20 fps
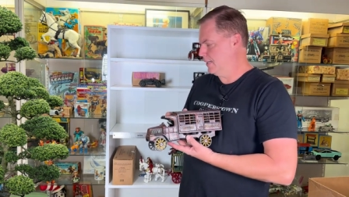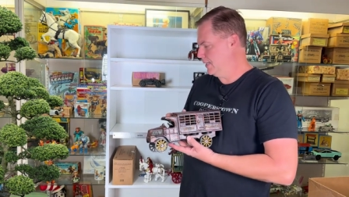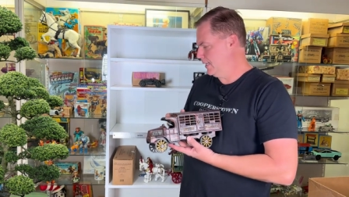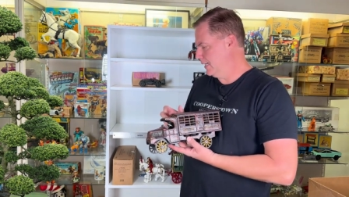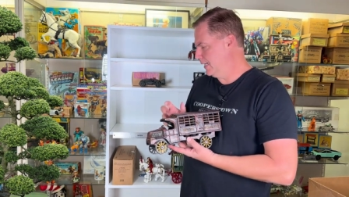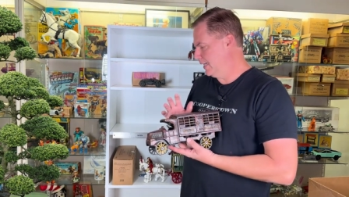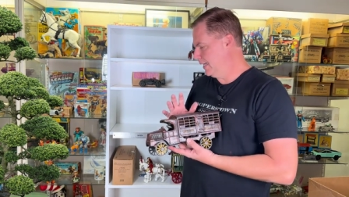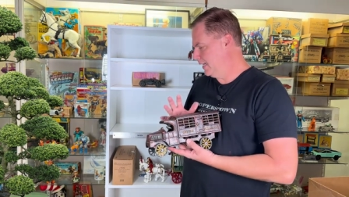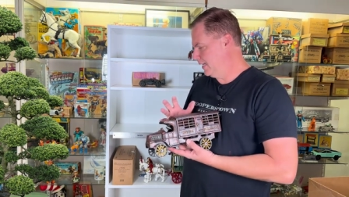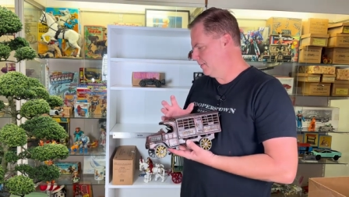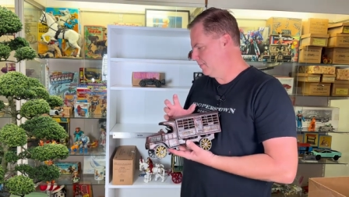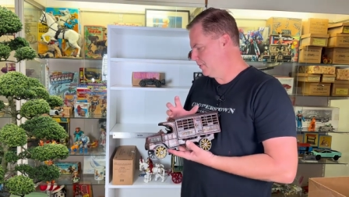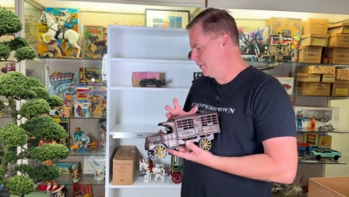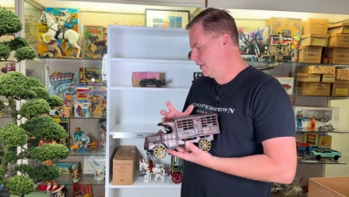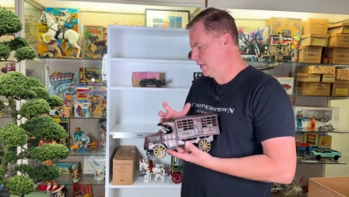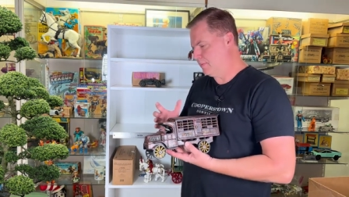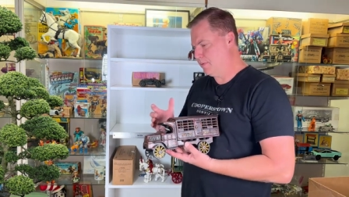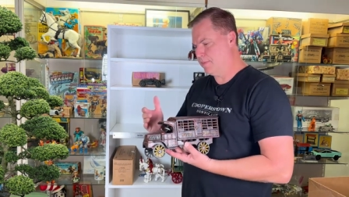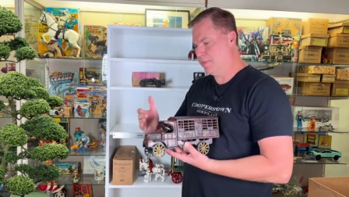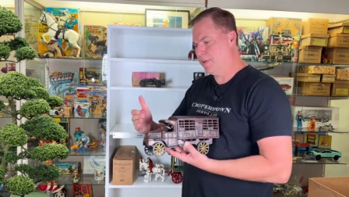Again,
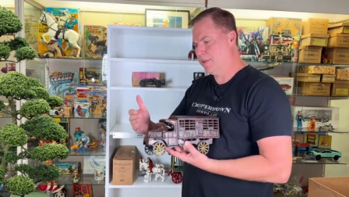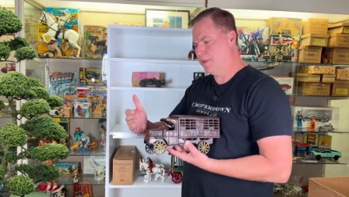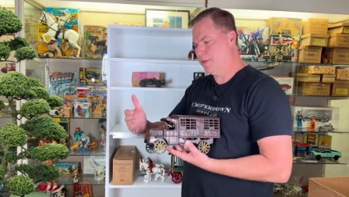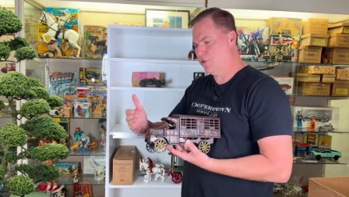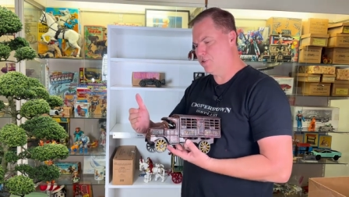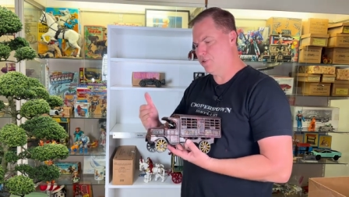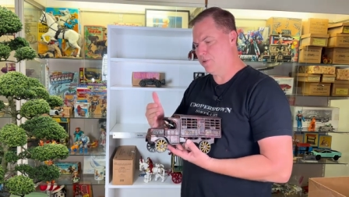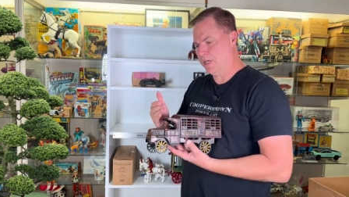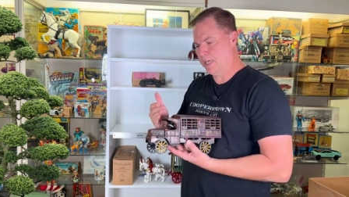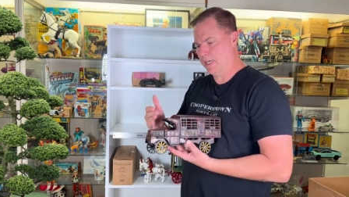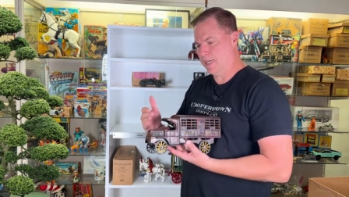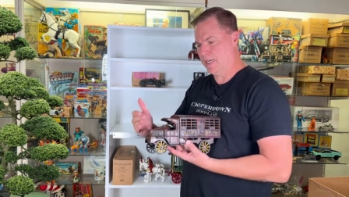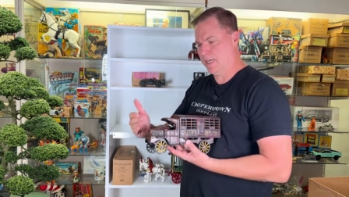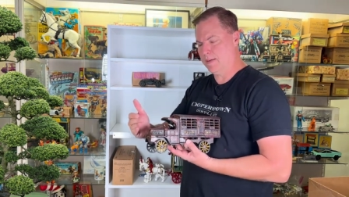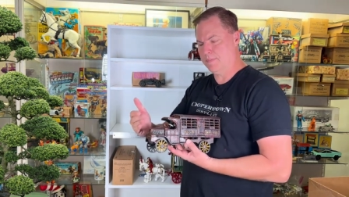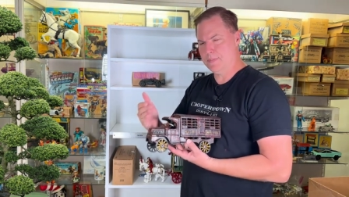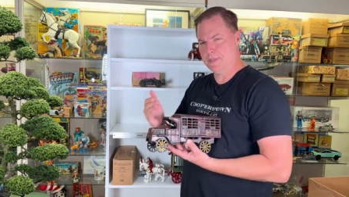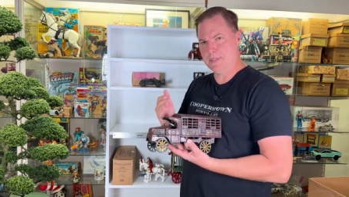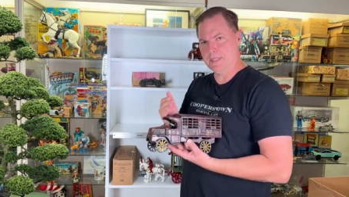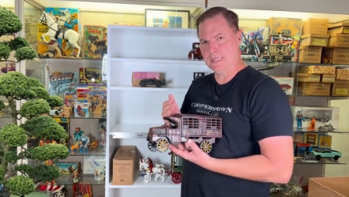probably the shrink
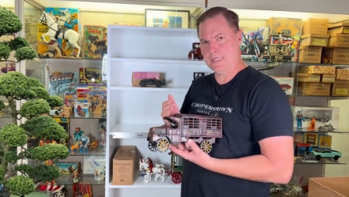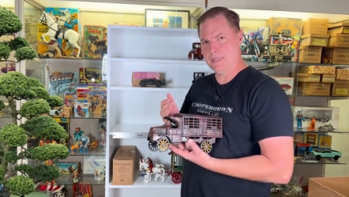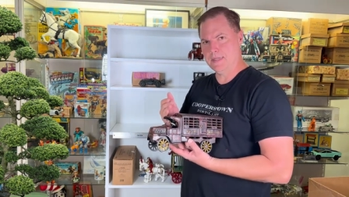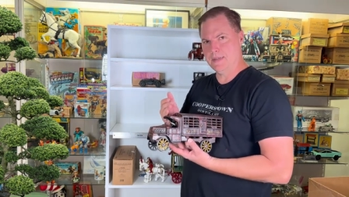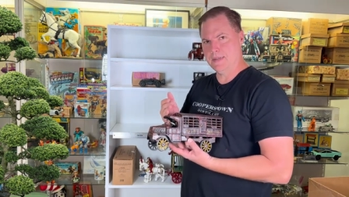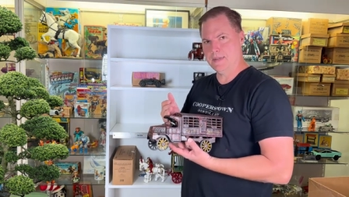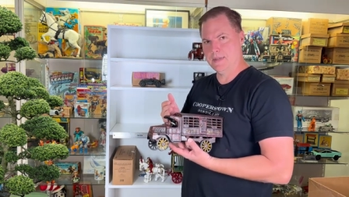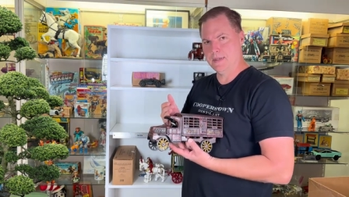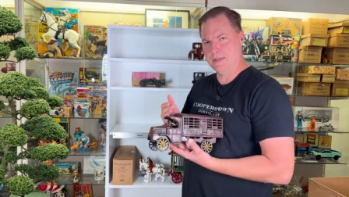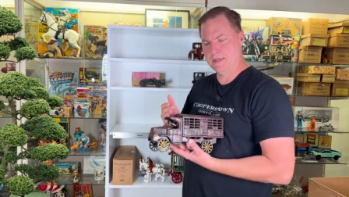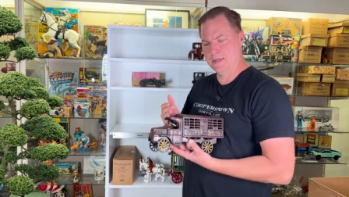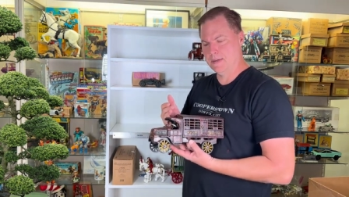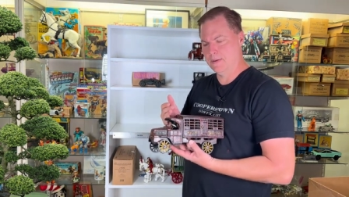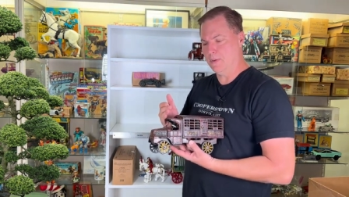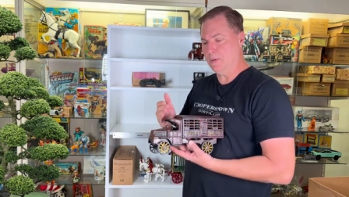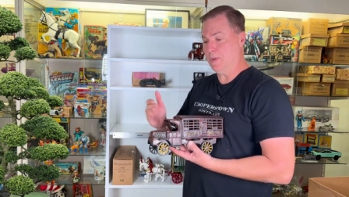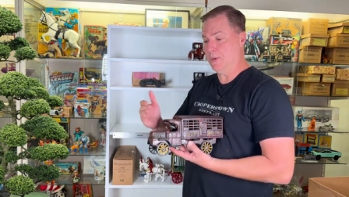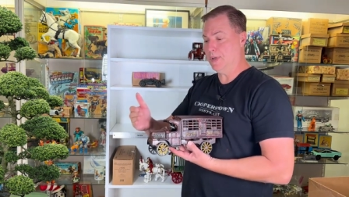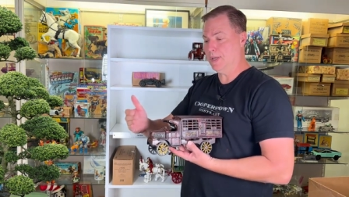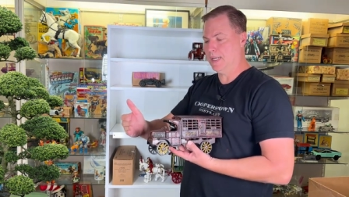compensated
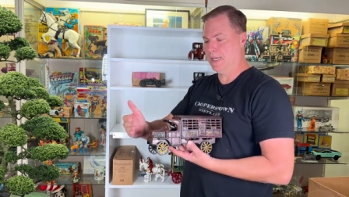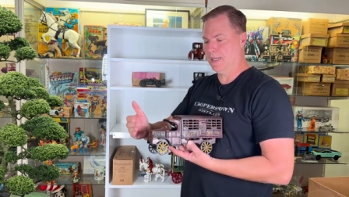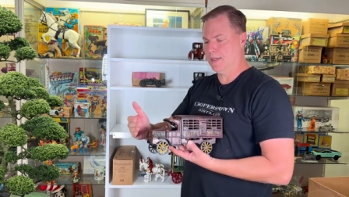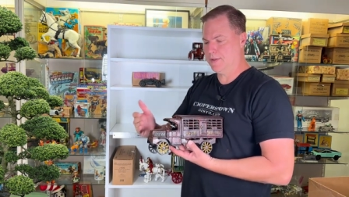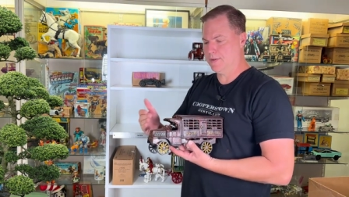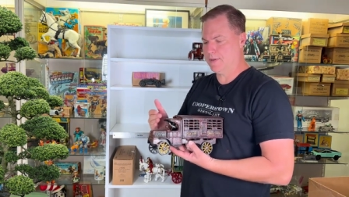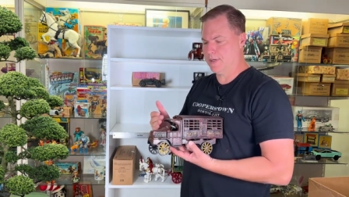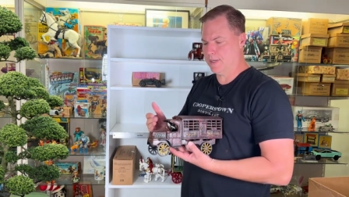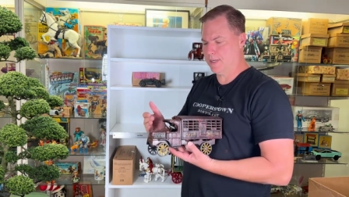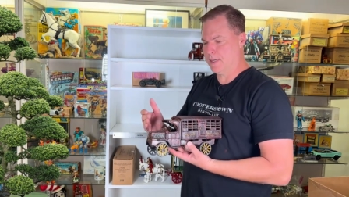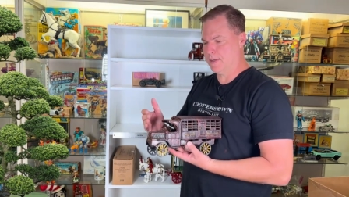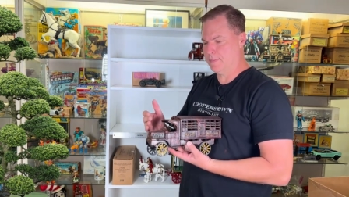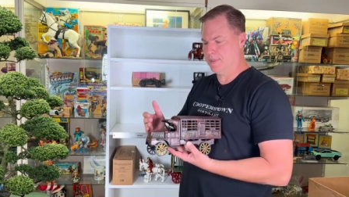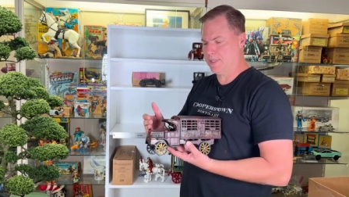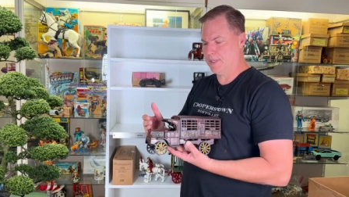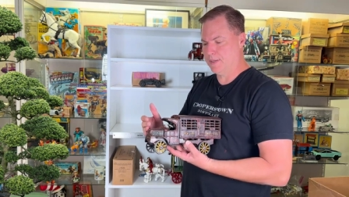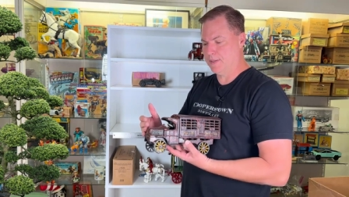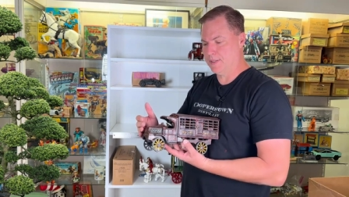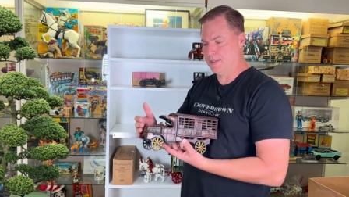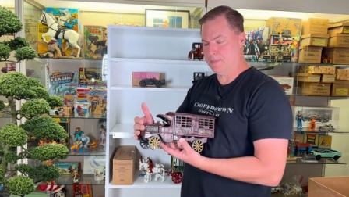or not shrink
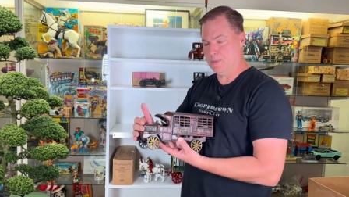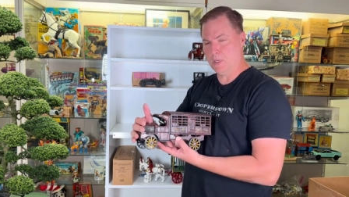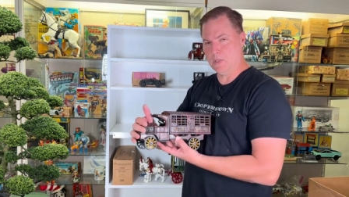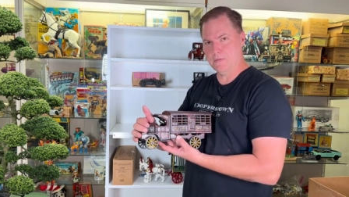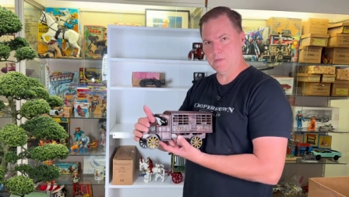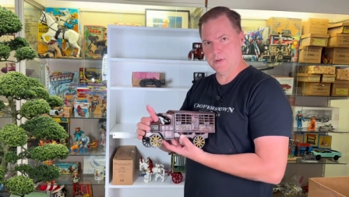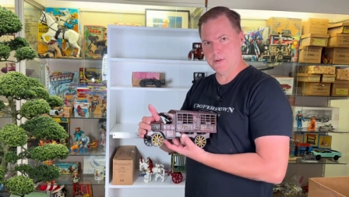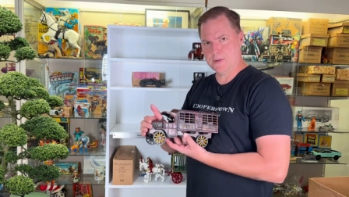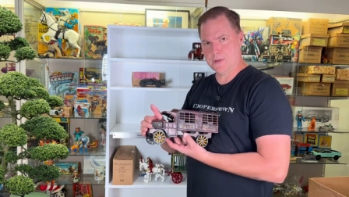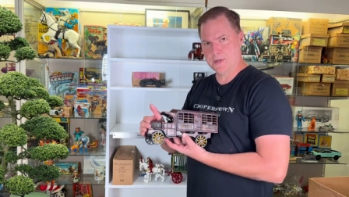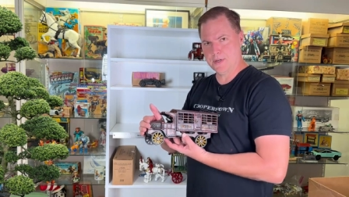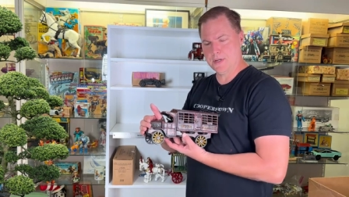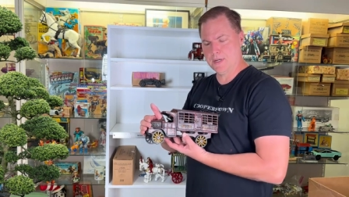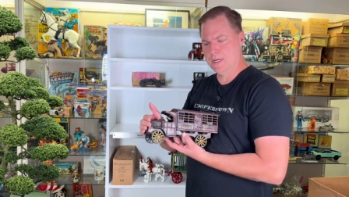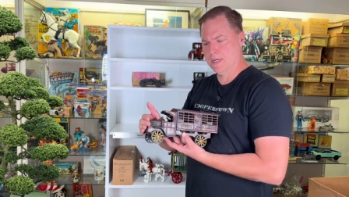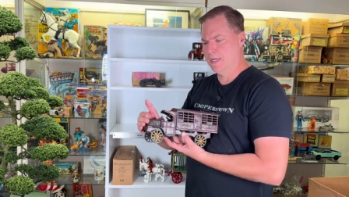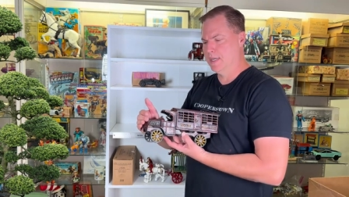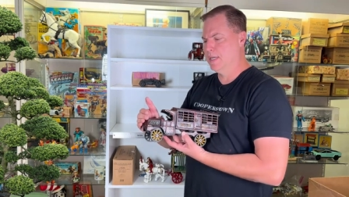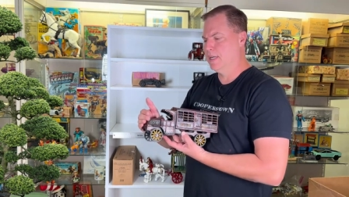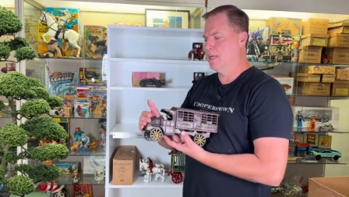compensated small version
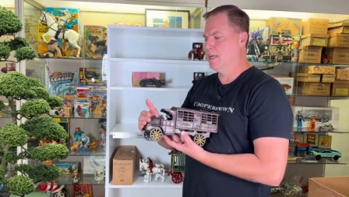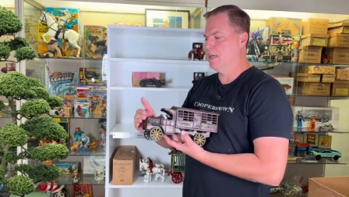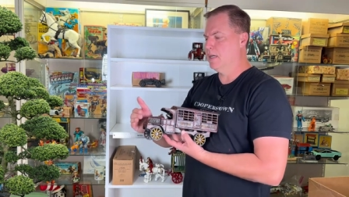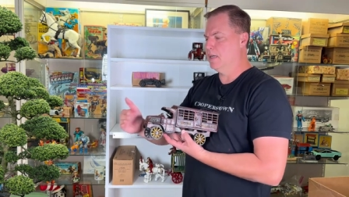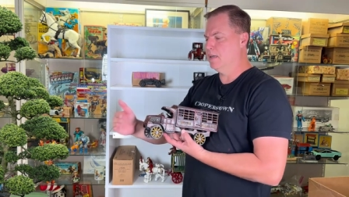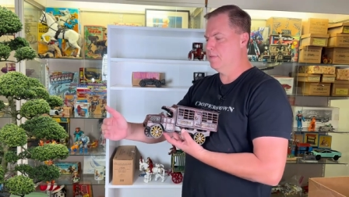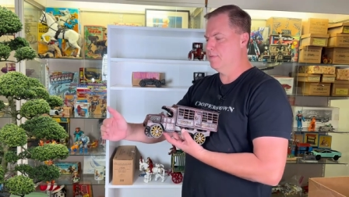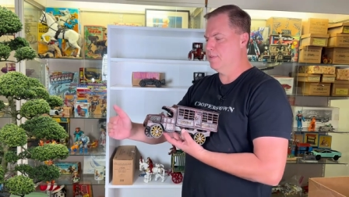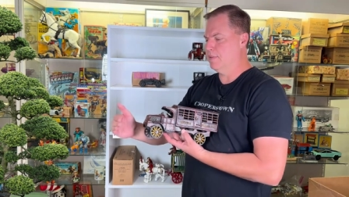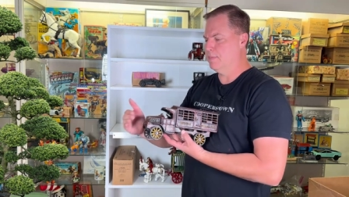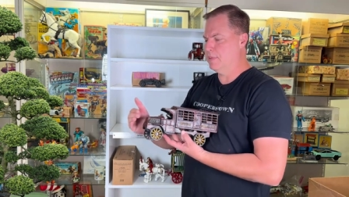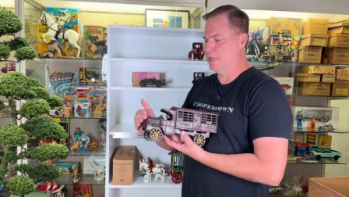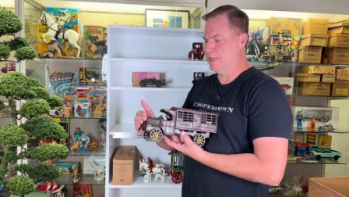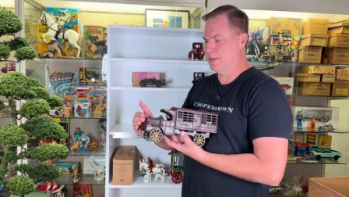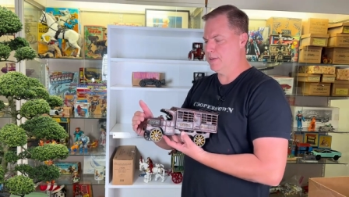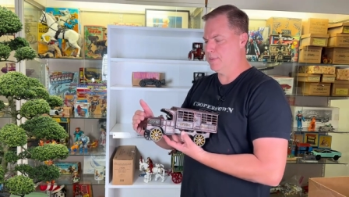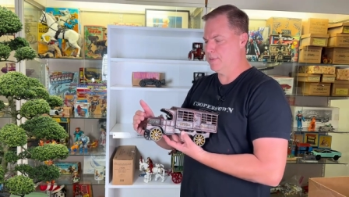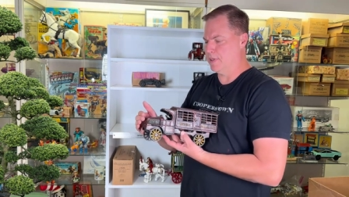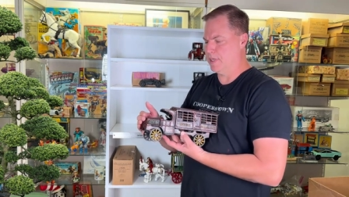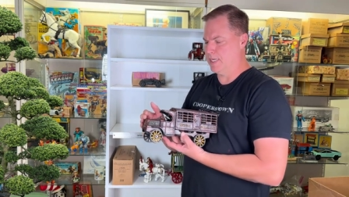of the
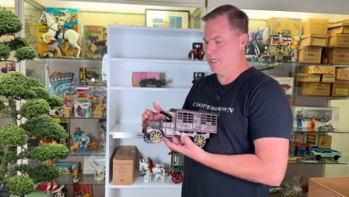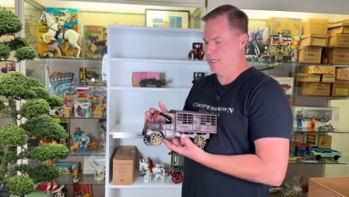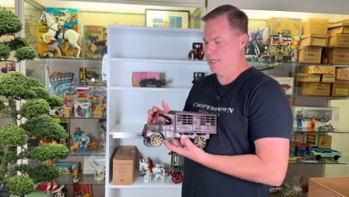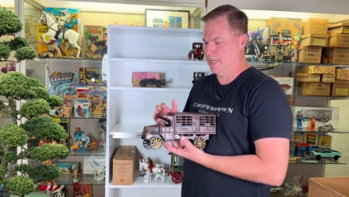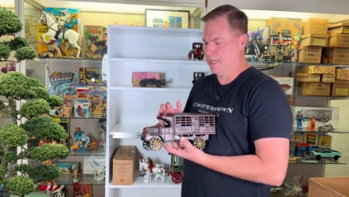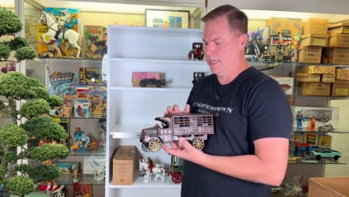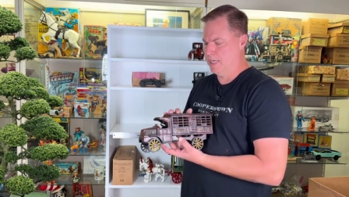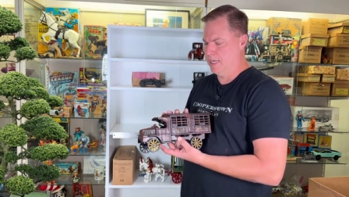bigger one.